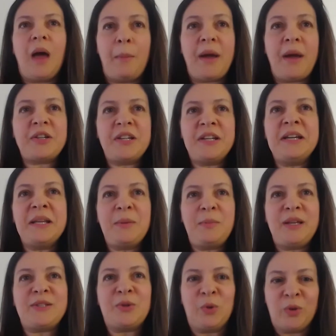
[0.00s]
actually going to
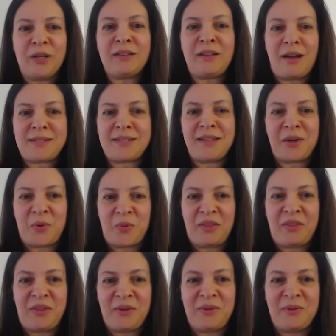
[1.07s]
be tool agnostic
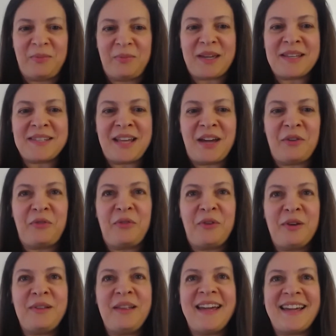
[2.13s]
with you, because I
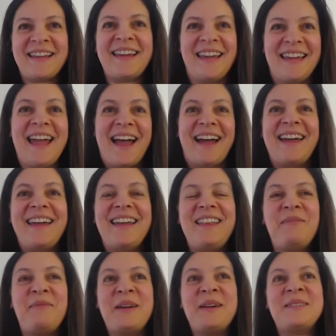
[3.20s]
feel like,
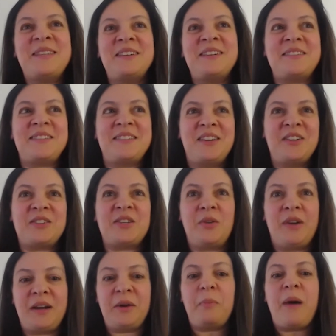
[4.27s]
because there's
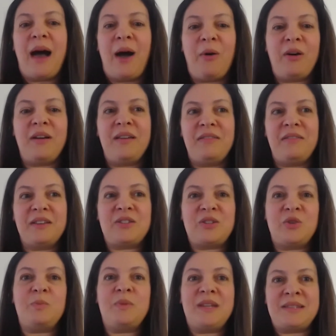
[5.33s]
greater power in the
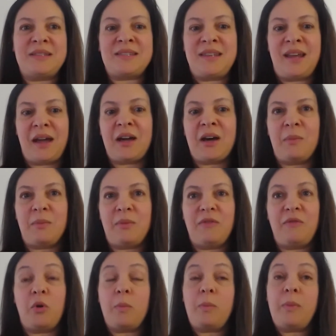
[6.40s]
two pieces that come
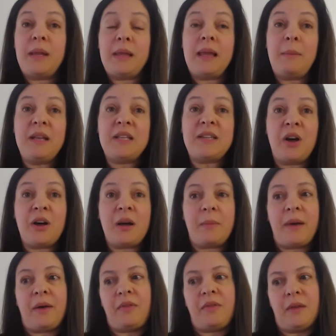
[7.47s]
before. But let me talk about